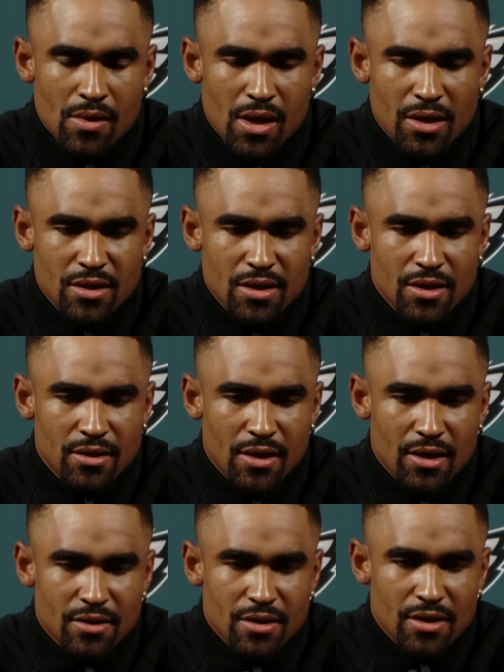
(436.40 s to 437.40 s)
I think
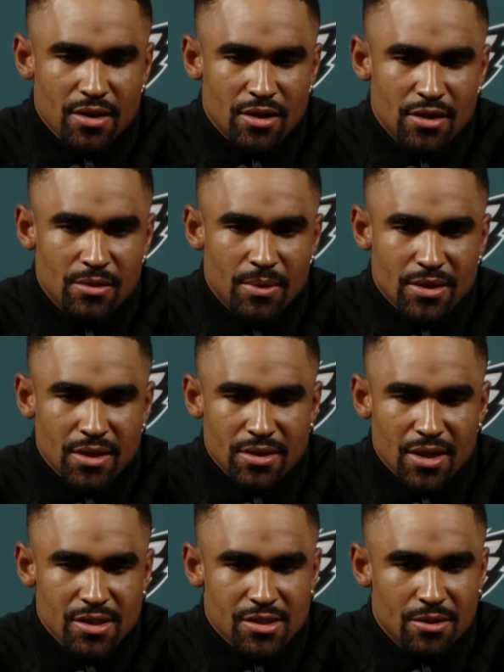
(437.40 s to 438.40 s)

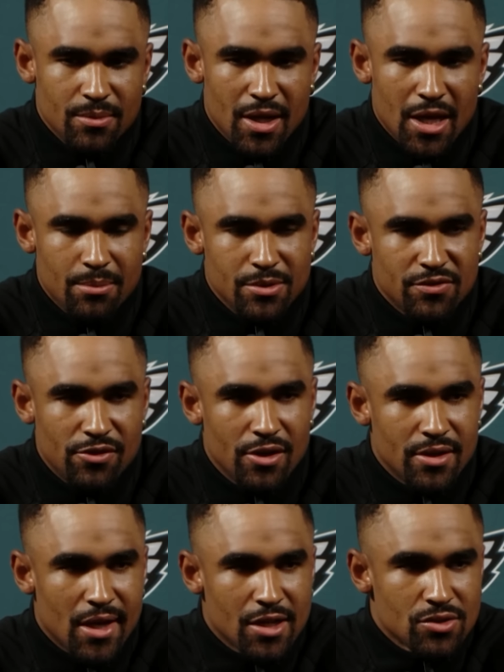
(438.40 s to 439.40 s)
that's something that happens
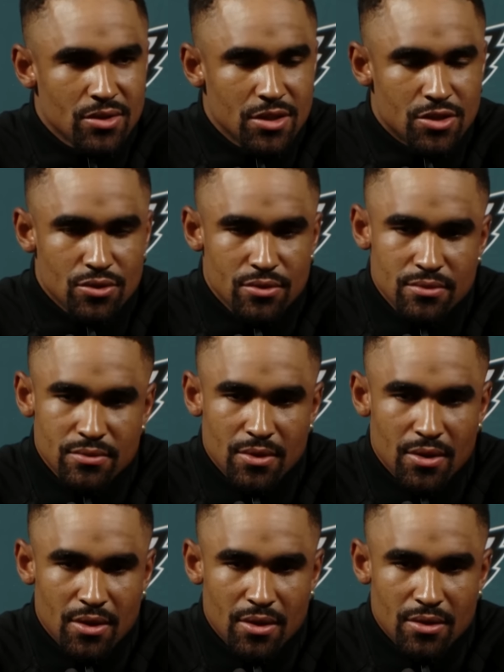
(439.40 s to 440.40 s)
very naturally too.
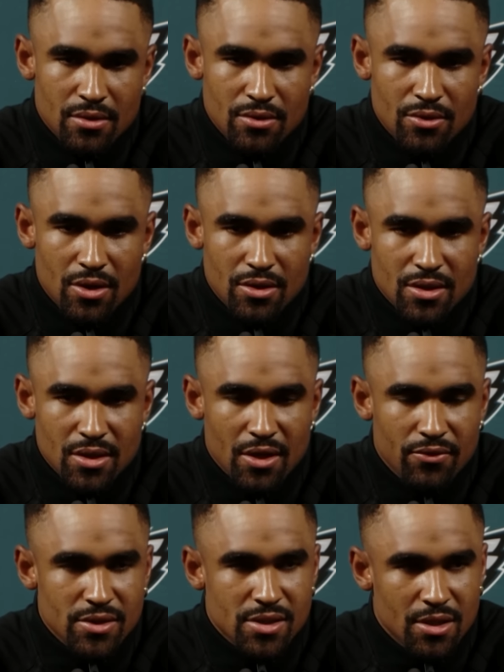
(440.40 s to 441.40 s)
You know, I think
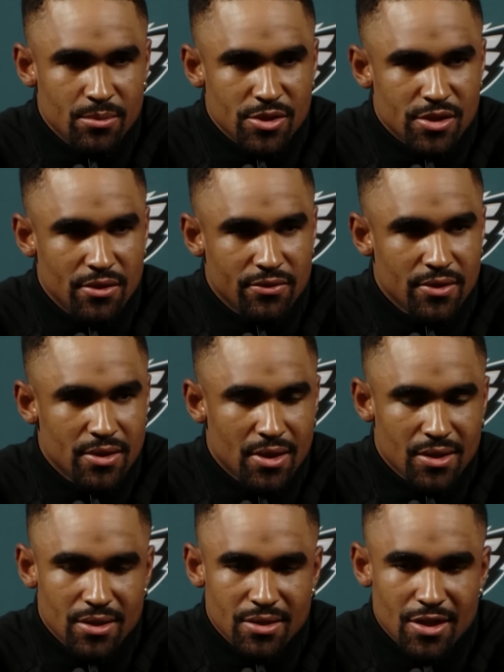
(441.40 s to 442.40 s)
every team is different.
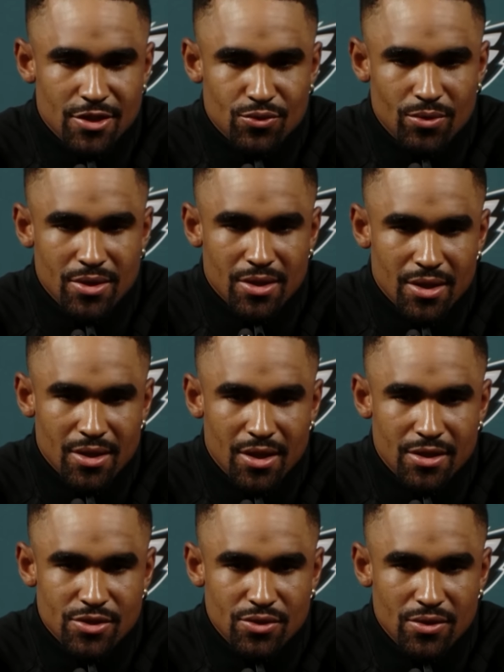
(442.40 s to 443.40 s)
I think that's one thing
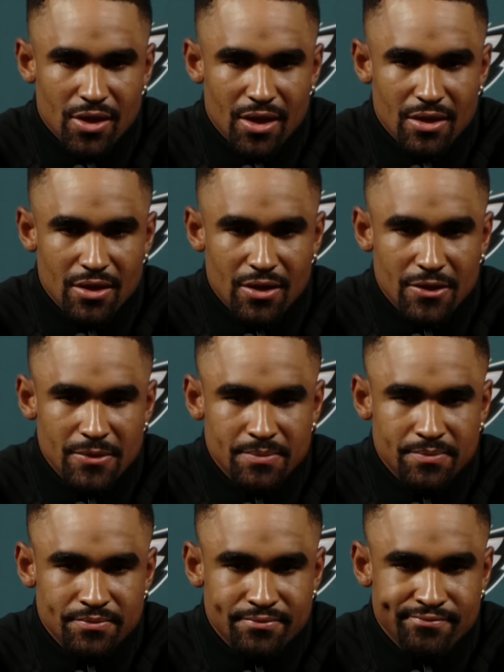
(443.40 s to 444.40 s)
that you can
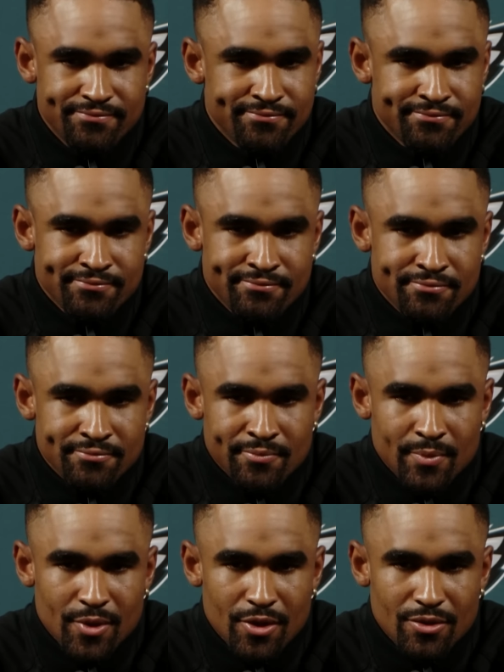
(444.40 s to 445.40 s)

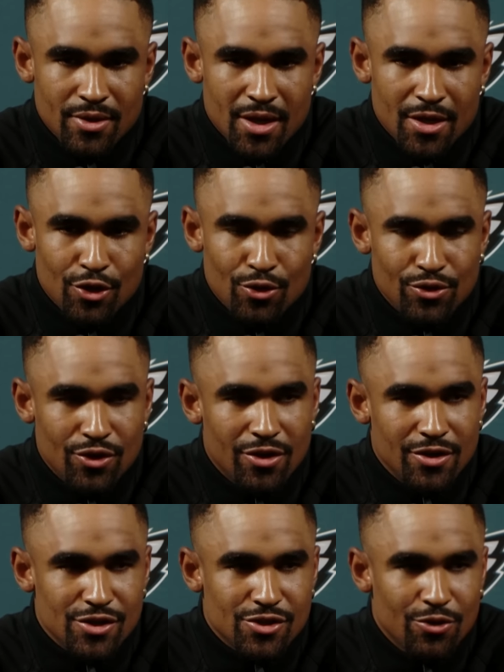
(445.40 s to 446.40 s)
you know, you kind of hold
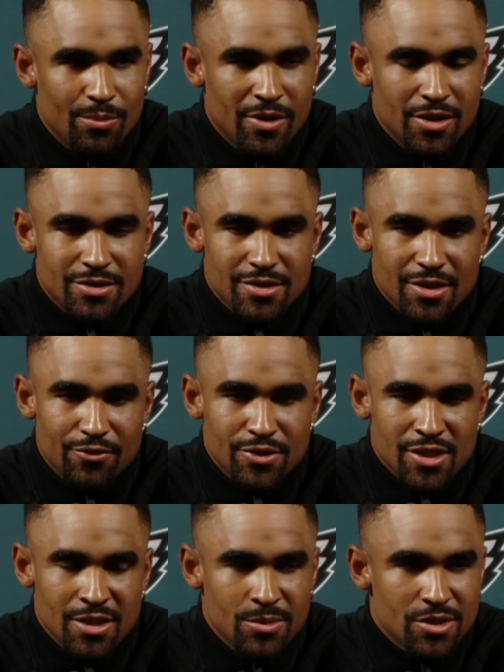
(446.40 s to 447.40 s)
on to so much. Every
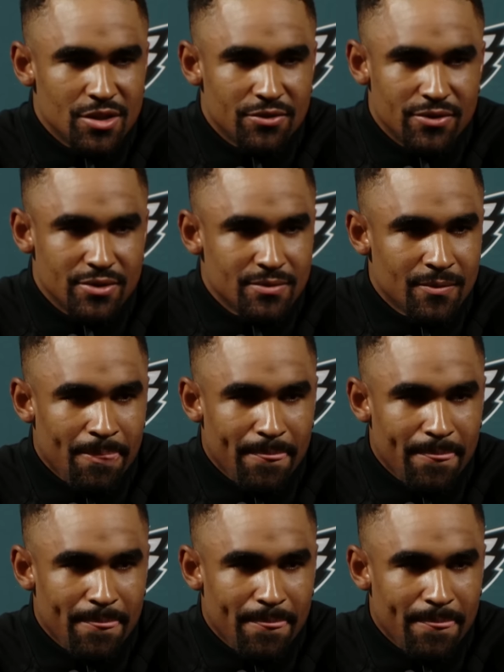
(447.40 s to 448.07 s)
team is different.